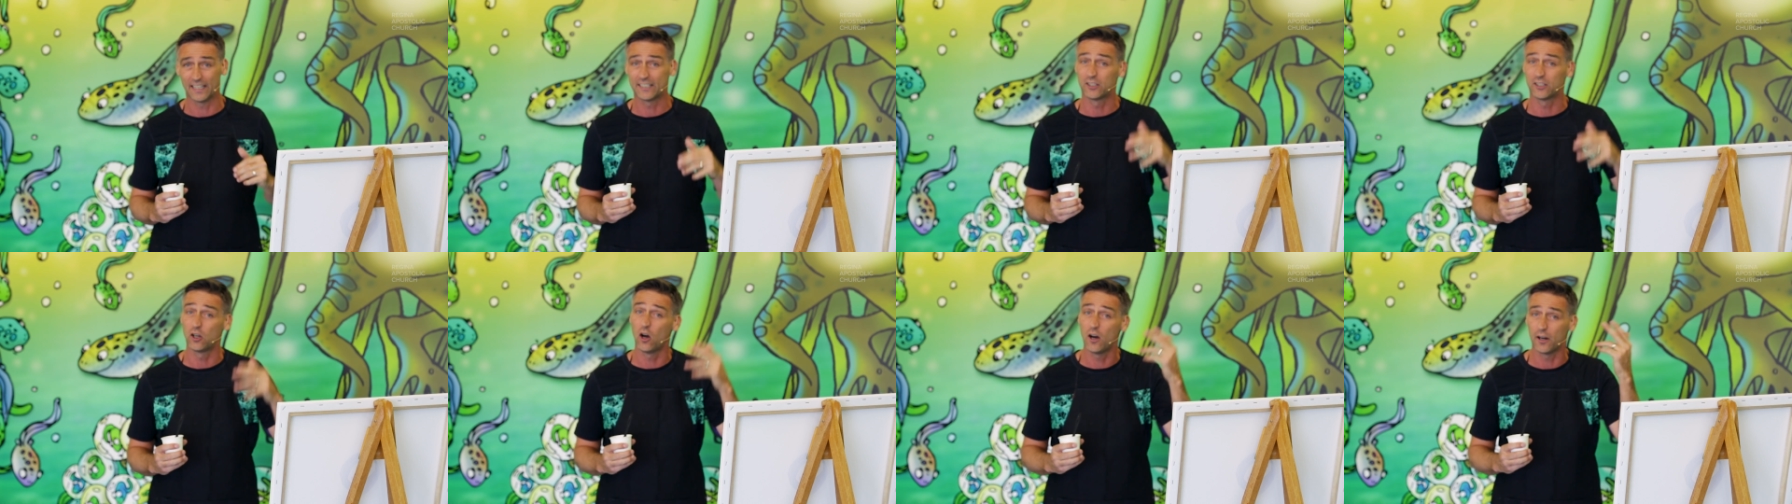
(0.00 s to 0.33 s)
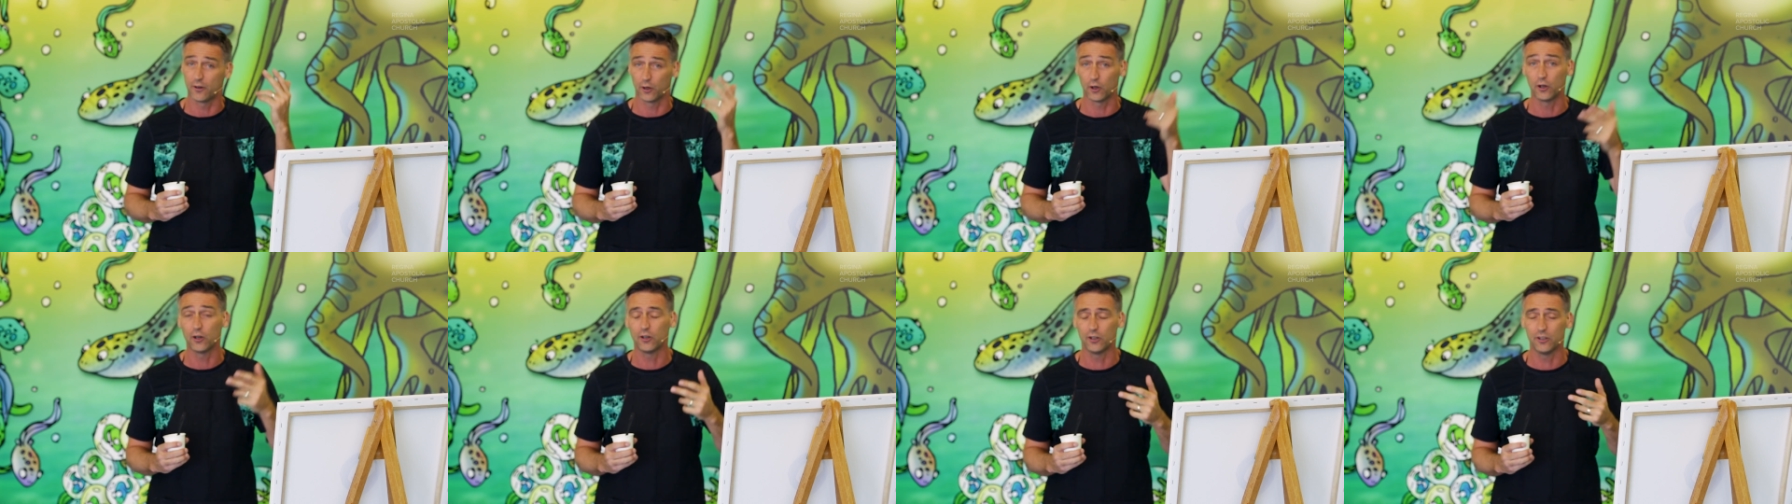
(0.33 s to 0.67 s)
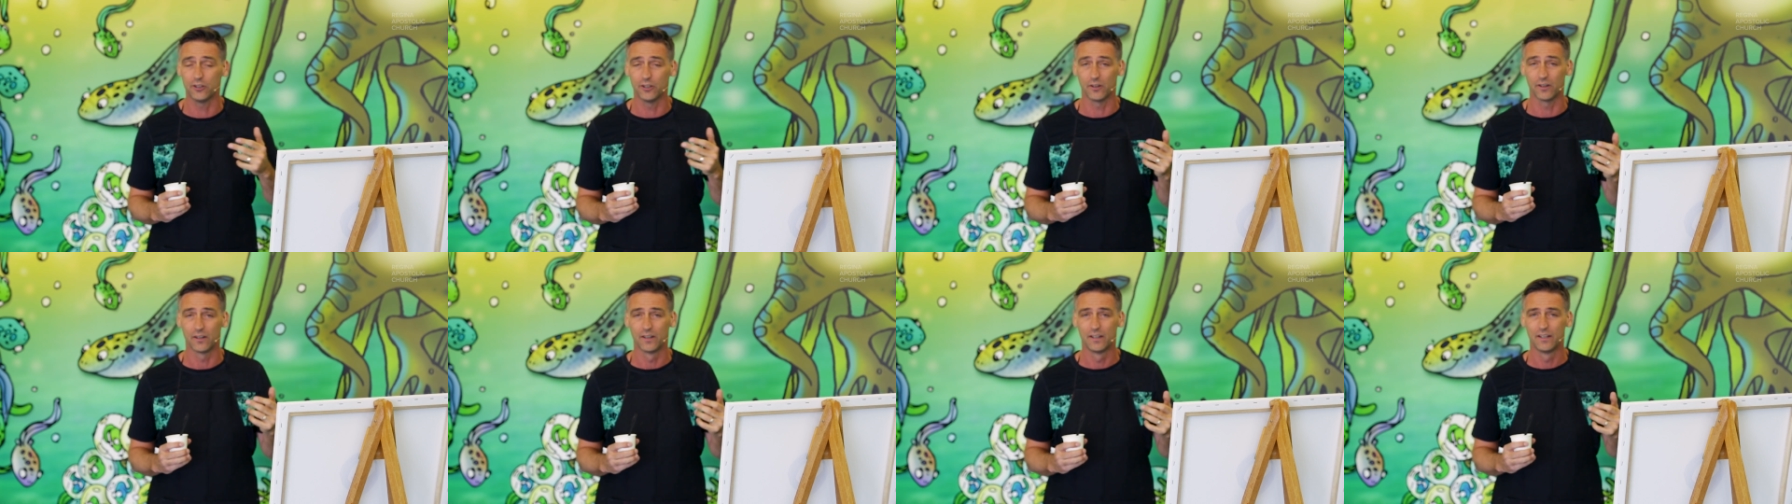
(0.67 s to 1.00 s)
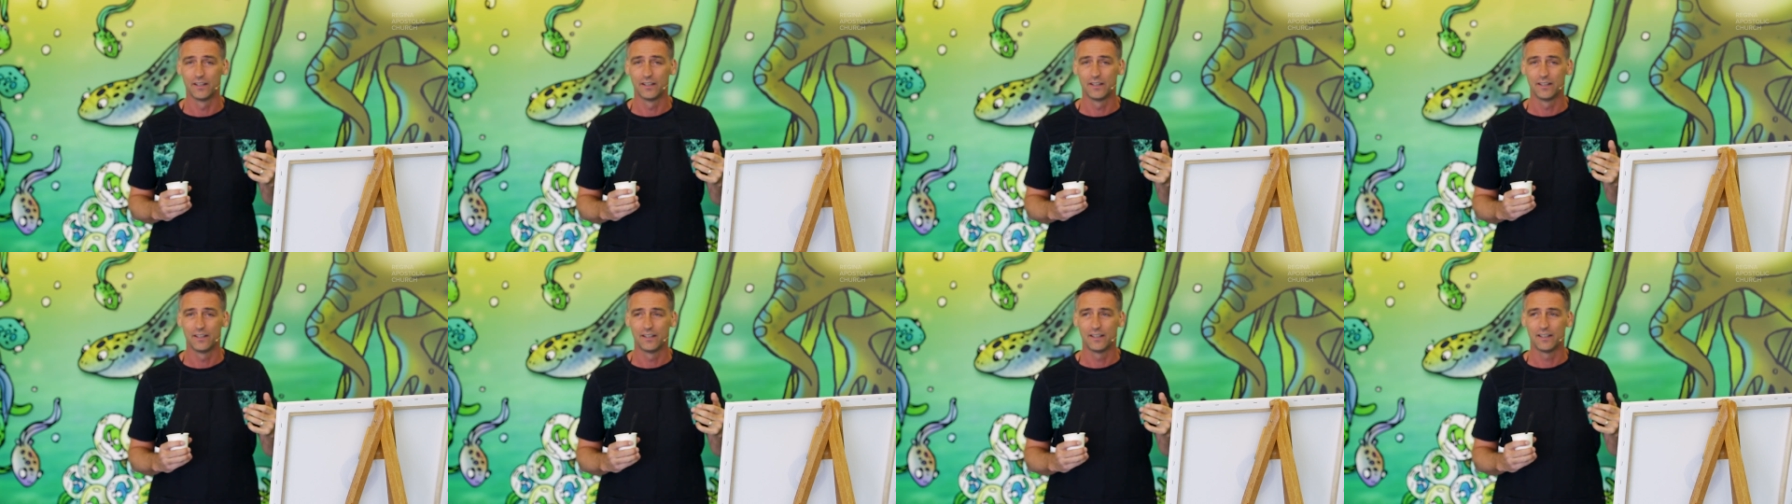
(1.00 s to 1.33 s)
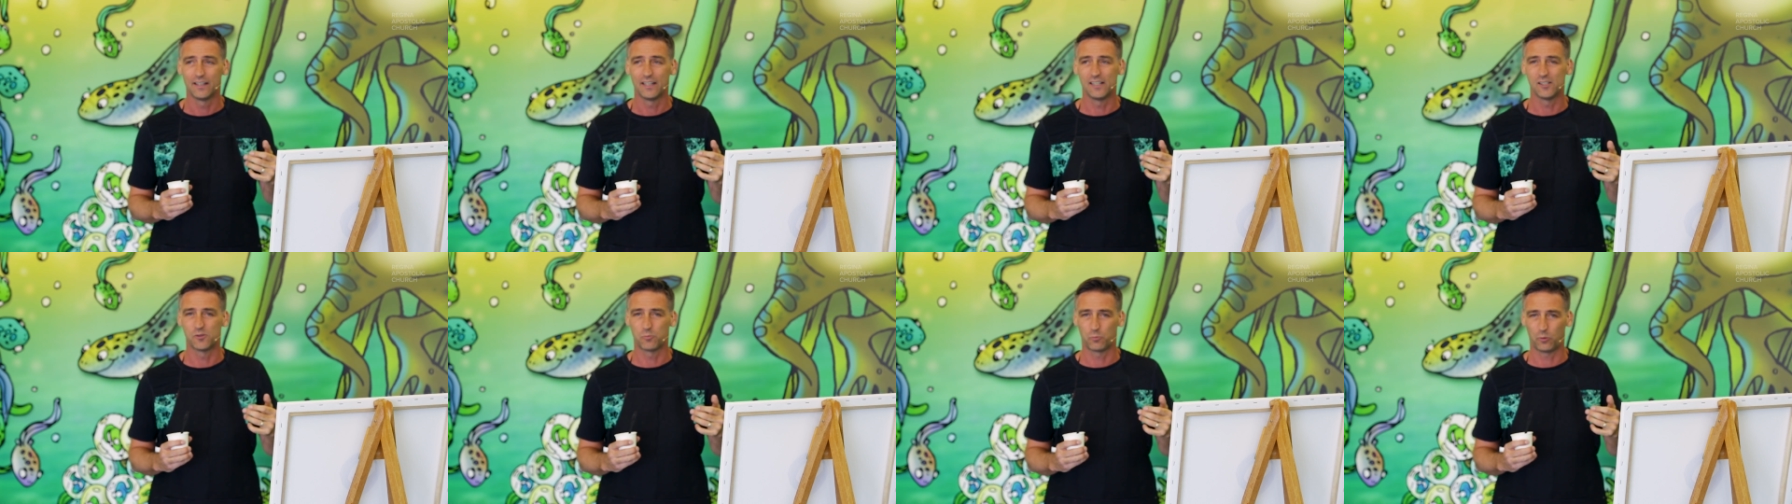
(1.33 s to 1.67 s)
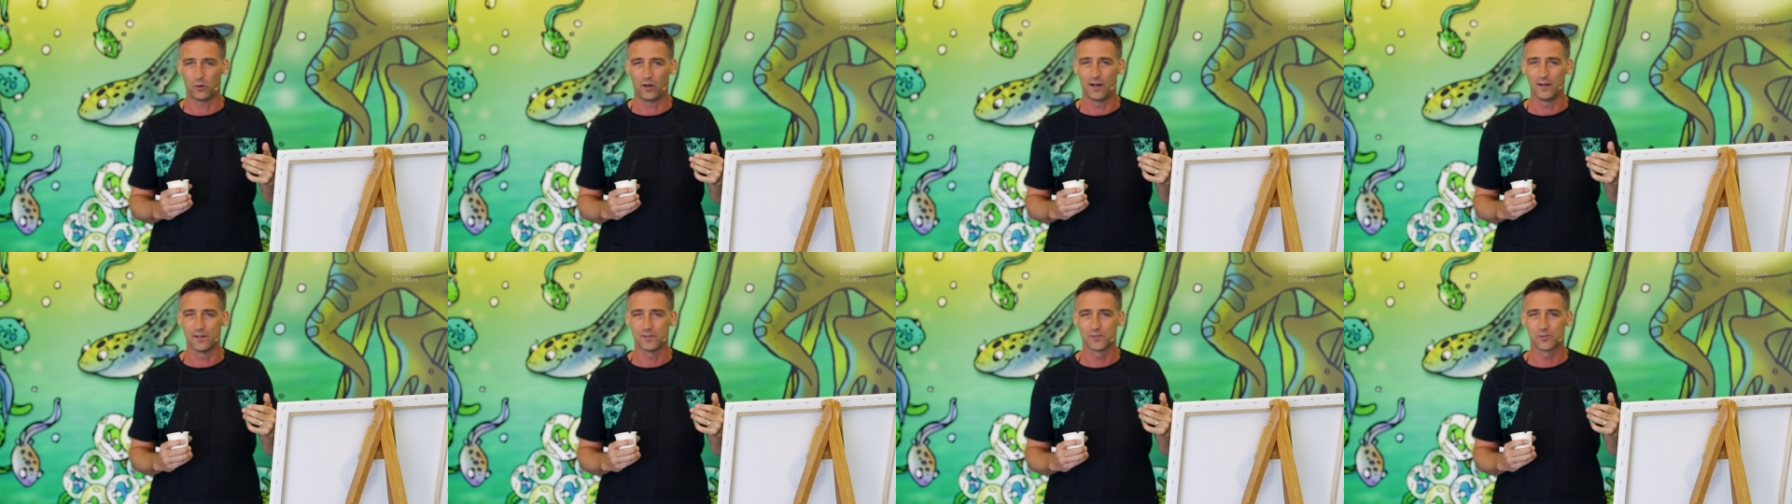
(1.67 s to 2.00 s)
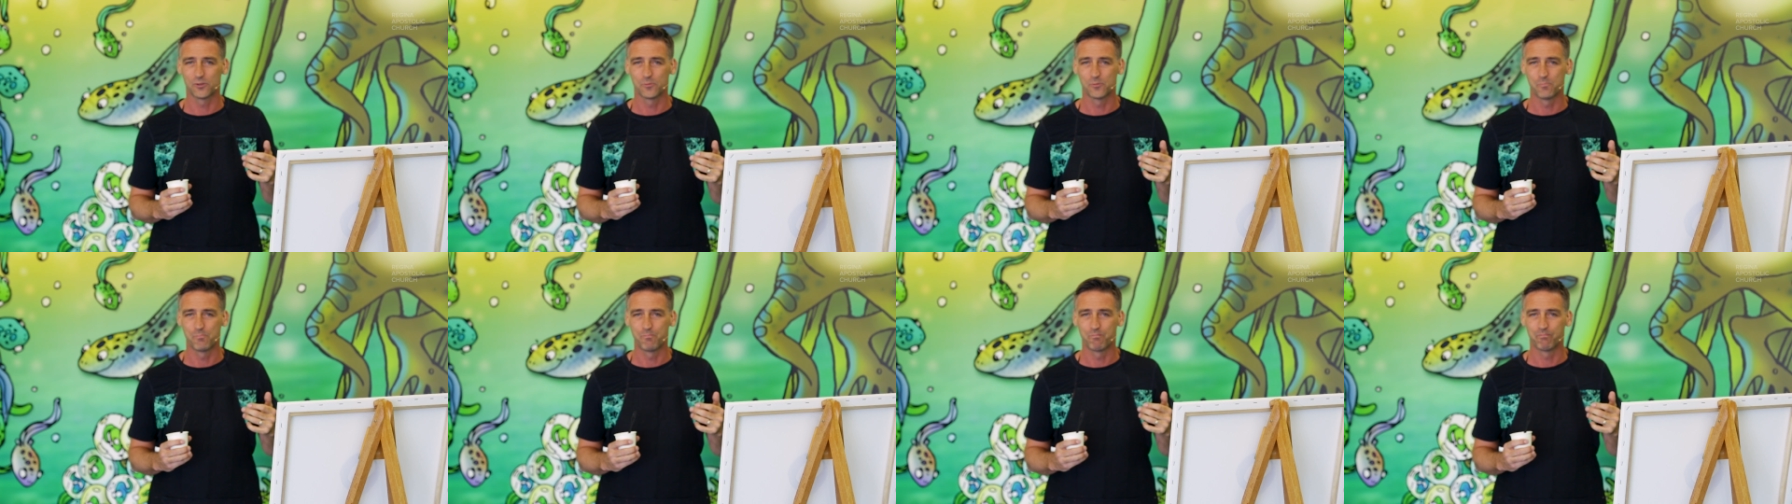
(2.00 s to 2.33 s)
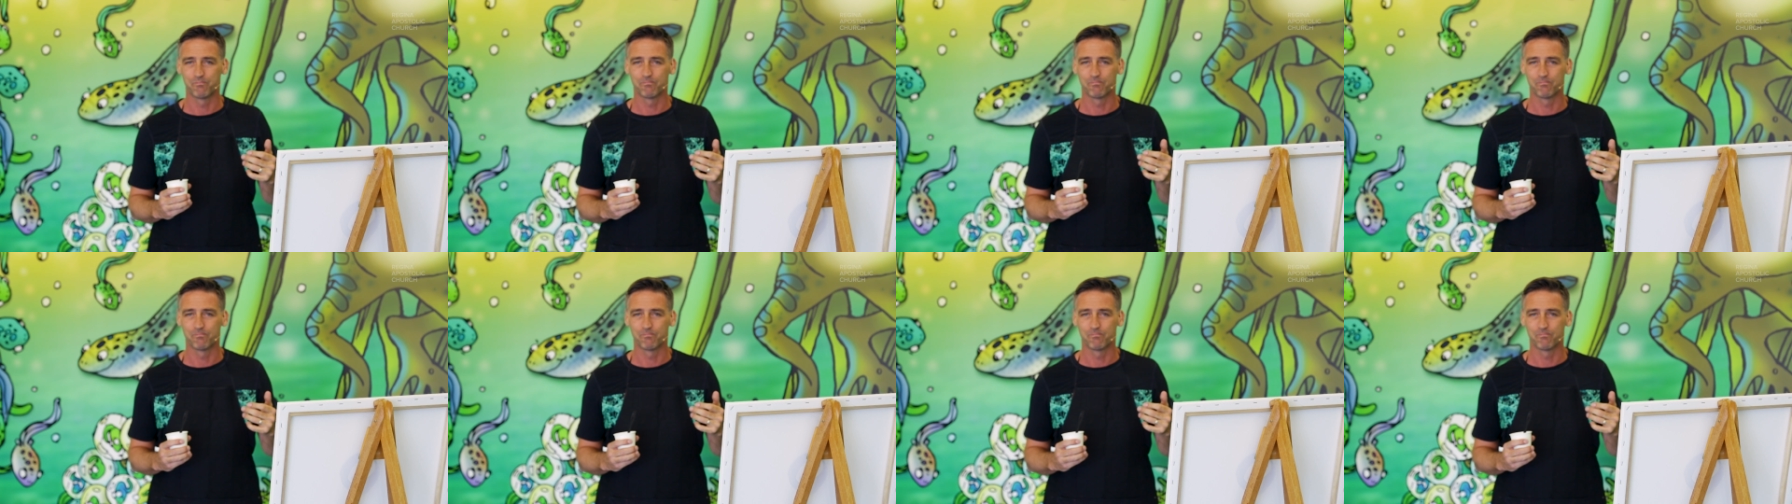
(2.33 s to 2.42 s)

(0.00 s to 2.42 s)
Like God heard his prayers.